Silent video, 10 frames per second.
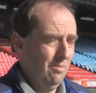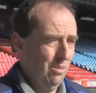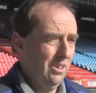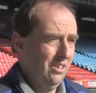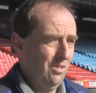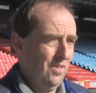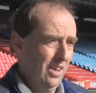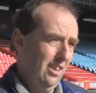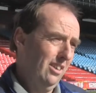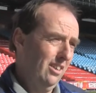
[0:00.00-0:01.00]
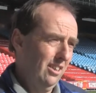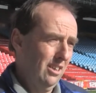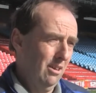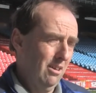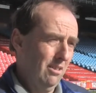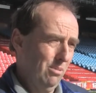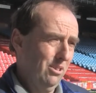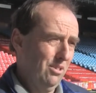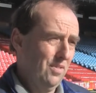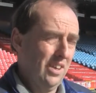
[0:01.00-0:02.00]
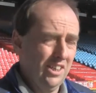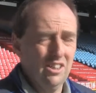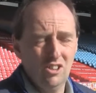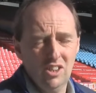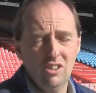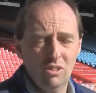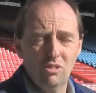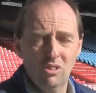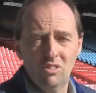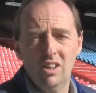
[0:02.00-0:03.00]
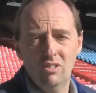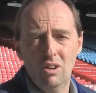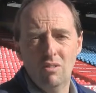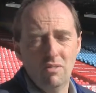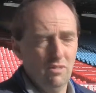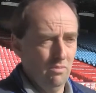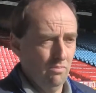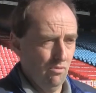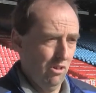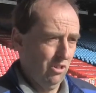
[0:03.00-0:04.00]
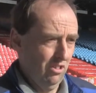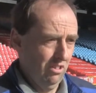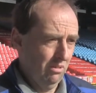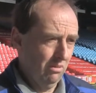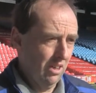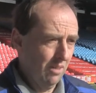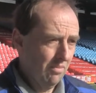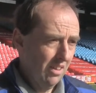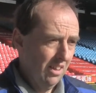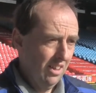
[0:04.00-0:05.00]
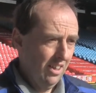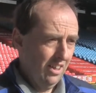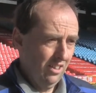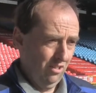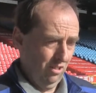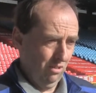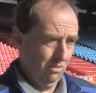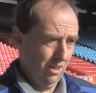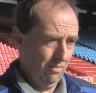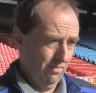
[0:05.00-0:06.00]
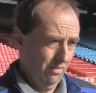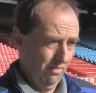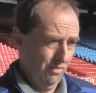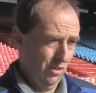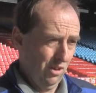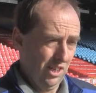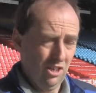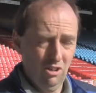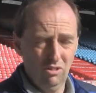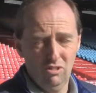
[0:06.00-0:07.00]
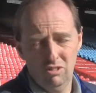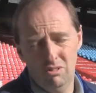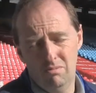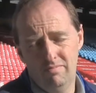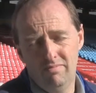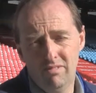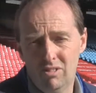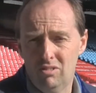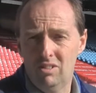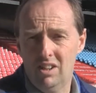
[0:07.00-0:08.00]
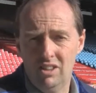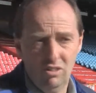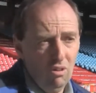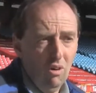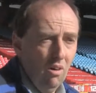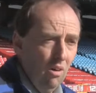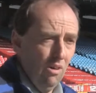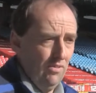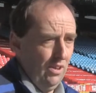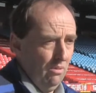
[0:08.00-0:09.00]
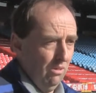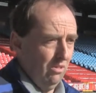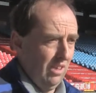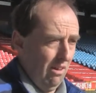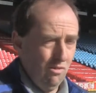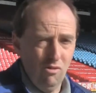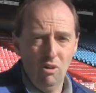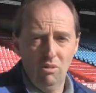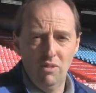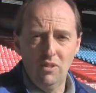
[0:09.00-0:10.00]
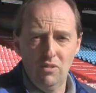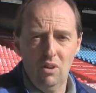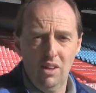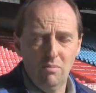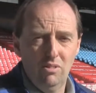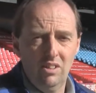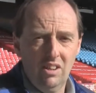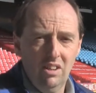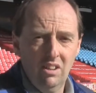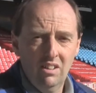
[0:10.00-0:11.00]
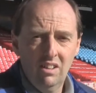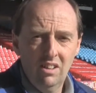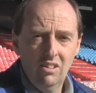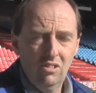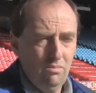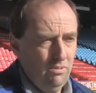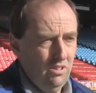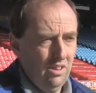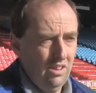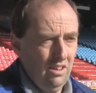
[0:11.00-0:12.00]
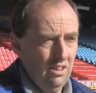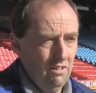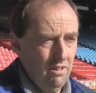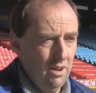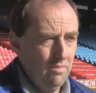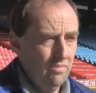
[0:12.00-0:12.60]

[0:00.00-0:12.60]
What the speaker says: But it's the fact, that you can change those cassettes over from brush to verti-cut to cylinder, or if you want sour roll, if you've got that particular